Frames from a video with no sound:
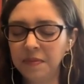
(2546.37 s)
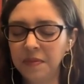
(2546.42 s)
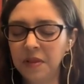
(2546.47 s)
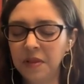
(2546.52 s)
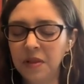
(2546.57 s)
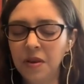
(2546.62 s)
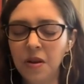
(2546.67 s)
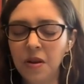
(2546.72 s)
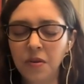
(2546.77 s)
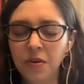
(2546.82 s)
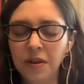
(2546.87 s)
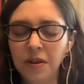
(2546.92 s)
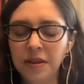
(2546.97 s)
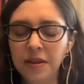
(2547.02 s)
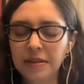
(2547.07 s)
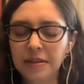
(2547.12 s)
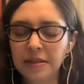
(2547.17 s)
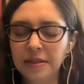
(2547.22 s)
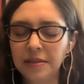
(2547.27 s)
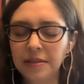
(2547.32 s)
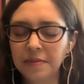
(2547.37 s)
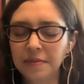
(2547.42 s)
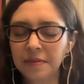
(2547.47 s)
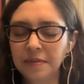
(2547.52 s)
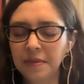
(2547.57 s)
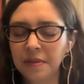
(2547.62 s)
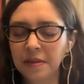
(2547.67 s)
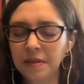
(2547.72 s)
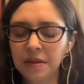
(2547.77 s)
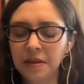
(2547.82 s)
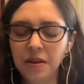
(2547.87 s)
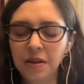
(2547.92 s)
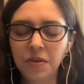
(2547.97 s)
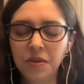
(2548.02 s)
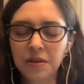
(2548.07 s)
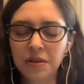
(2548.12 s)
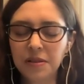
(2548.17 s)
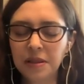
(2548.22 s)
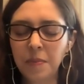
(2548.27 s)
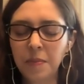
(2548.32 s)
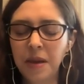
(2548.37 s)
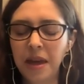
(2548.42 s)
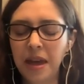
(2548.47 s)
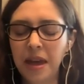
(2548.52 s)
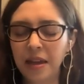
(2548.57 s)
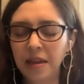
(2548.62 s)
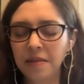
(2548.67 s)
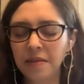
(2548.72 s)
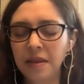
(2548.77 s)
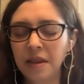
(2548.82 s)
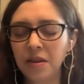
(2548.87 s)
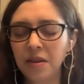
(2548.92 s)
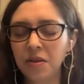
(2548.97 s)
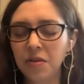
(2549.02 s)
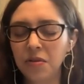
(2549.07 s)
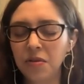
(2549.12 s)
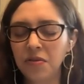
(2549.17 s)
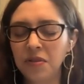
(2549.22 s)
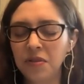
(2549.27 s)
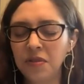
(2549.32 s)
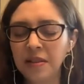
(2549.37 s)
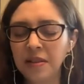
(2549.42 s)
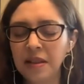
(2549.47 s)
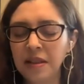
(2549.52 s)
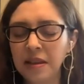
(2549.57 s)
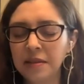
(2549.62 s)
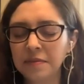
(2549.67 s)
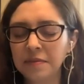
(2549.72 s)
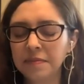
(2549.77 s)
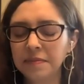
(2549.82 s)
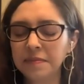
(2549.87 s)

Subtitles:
Notice the pain that you're feeling.